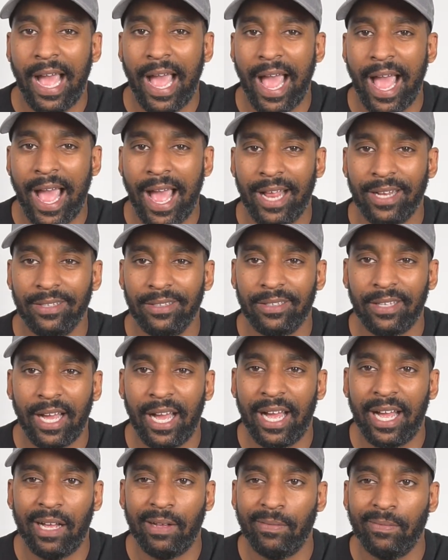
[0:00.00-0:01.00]
and
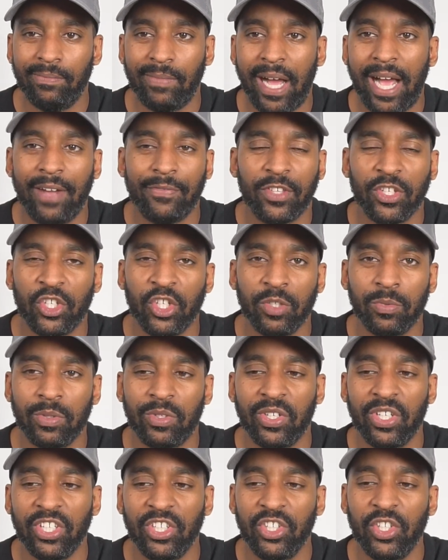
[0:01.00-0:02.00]
I have to choose
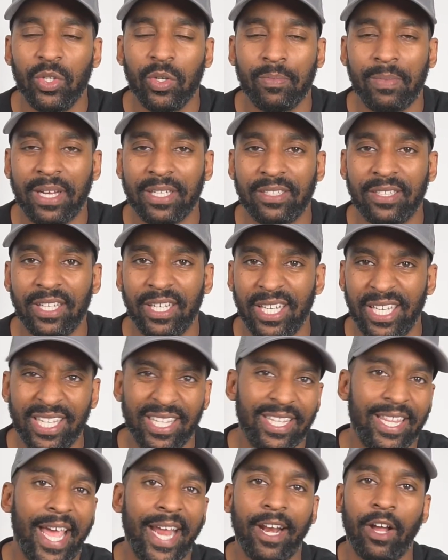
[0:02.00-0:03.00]
between you and Man City,
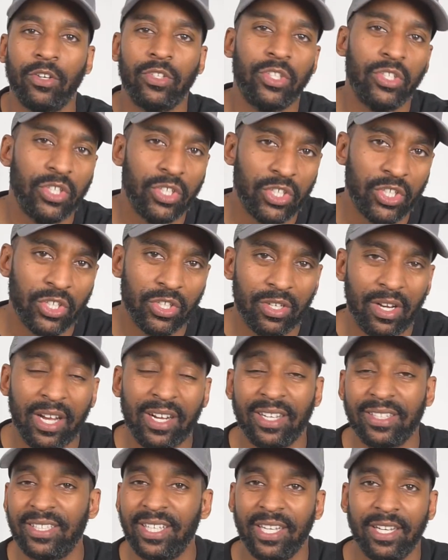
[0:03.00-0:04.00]
then I'll choose you.
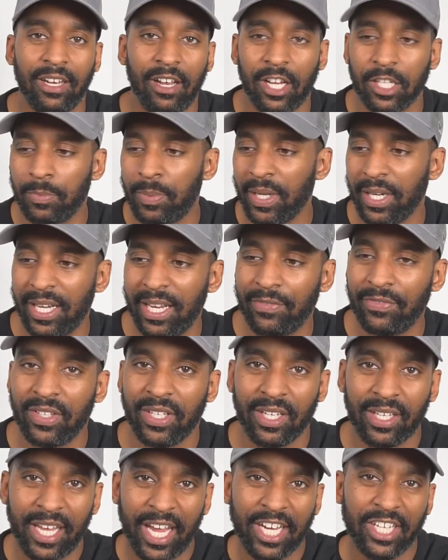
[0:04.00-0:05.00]
Like I said, last pick left
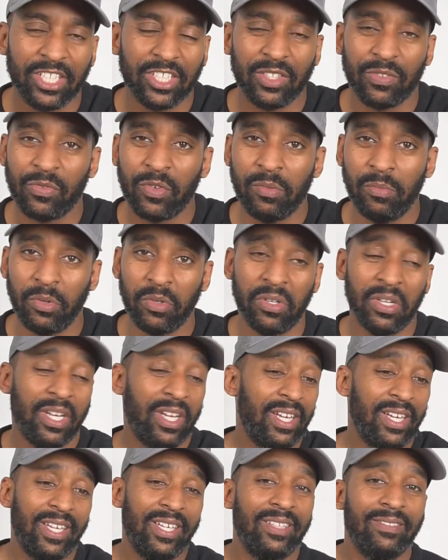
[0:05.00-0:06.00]
in the cages of football.
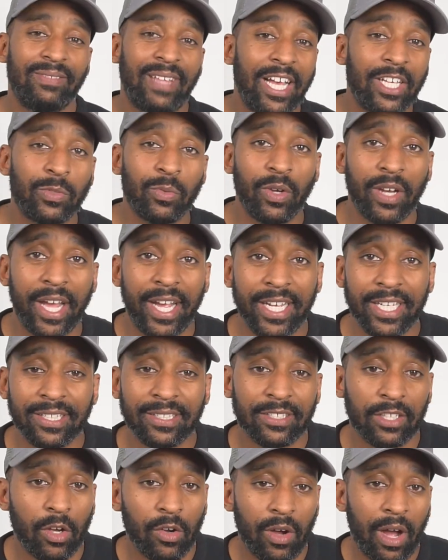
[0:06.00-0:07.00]
That's what that
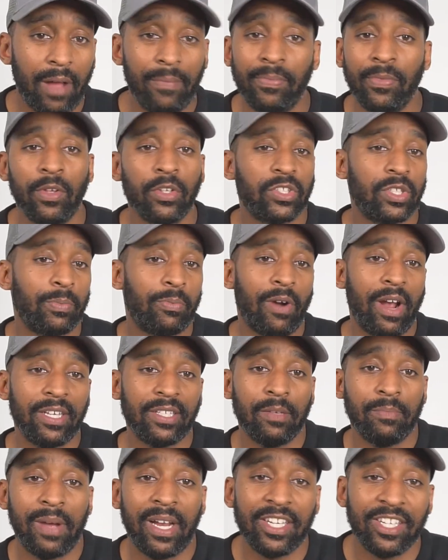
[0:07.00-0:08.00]
is. So I'm not
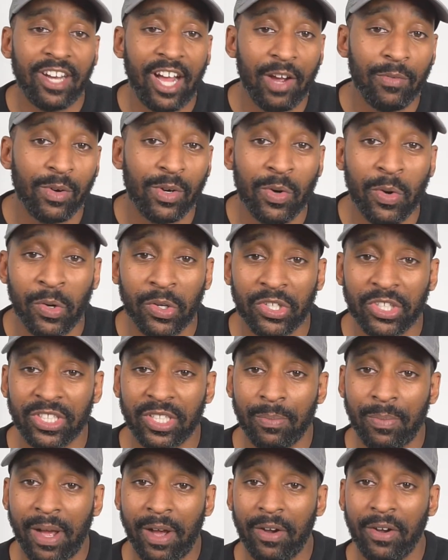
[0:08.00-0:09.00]
surprised that Man United were
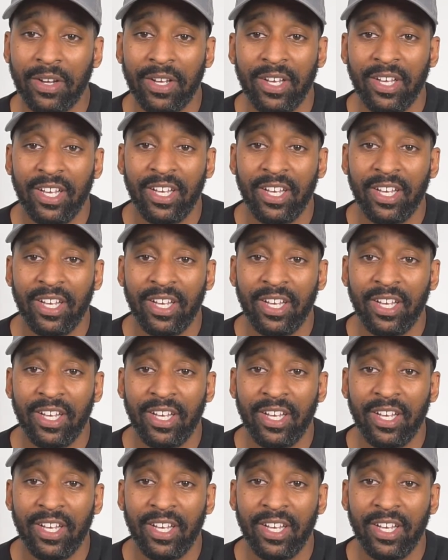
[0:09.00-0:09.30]
cautious about